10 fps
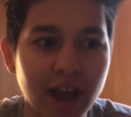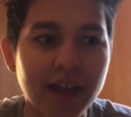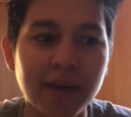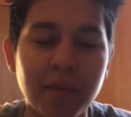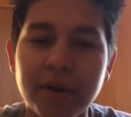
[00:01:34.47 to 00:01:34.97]

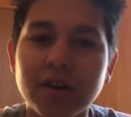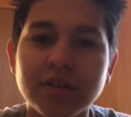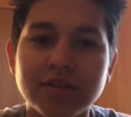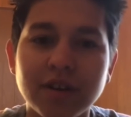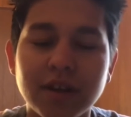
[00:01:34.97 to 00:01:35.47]
And like my
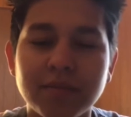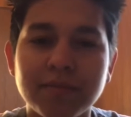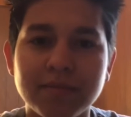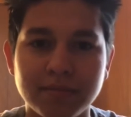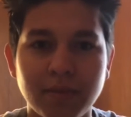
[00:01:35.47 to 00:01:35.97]
parents, like
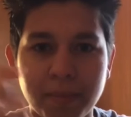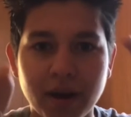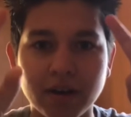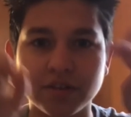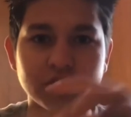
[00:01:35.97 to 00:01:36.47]
my
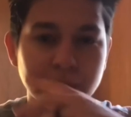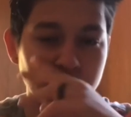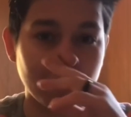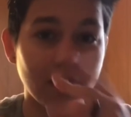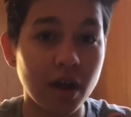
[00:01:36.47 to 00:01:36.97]
parents, those
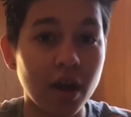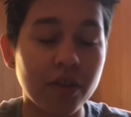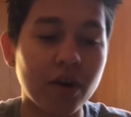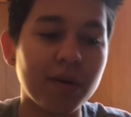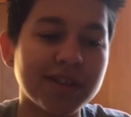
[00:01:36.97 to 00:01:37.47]
people,
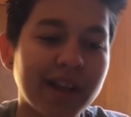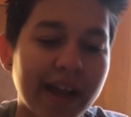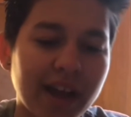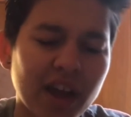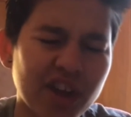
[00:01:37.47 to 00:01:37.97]
they're always
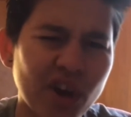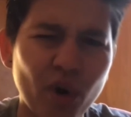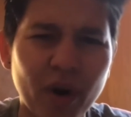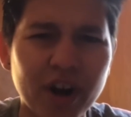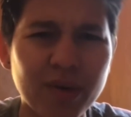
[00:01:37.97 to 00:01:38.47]
like,
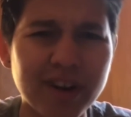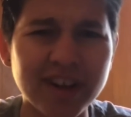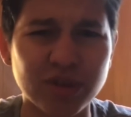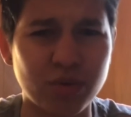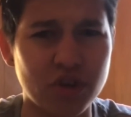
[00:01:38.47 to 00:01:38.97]
yo, why are you
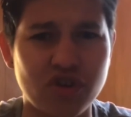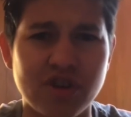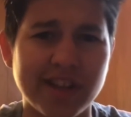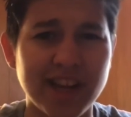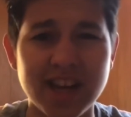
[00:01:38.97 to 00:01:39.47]
wearing a
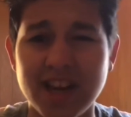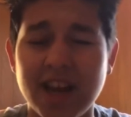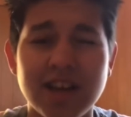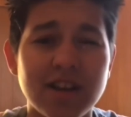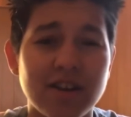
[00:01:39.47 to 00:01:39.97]
sweatshirt? It's like a
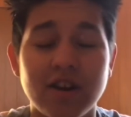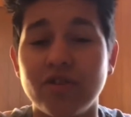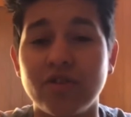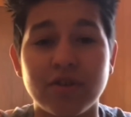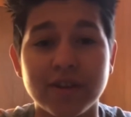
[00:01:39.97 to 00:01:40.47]
90 or
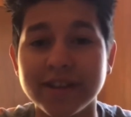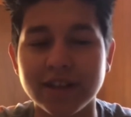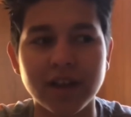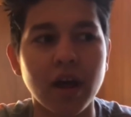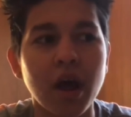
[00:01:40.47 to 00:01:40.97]
100 degrees
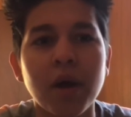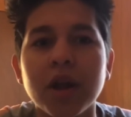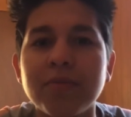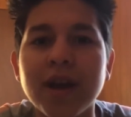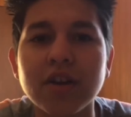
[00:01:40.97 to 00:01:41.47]
outside.
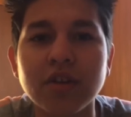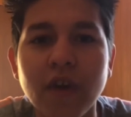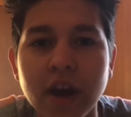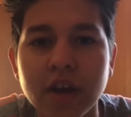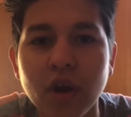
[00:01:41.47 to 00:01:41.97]
It's because you
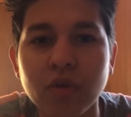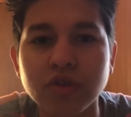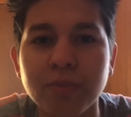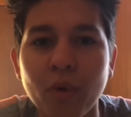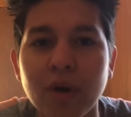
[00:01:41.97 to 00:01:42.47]
fucking
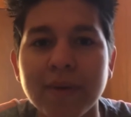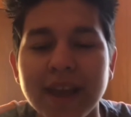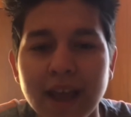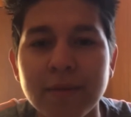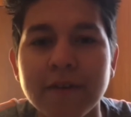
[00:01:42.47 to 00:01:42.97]
don't support
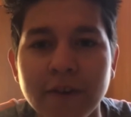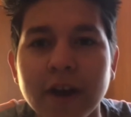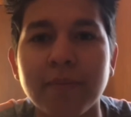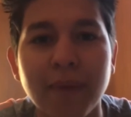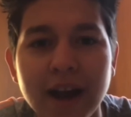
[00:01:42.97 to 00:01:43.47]
me and get me a
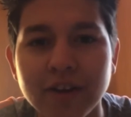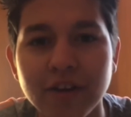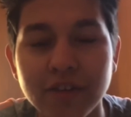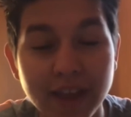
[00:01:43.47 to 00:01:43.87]
fucking binder.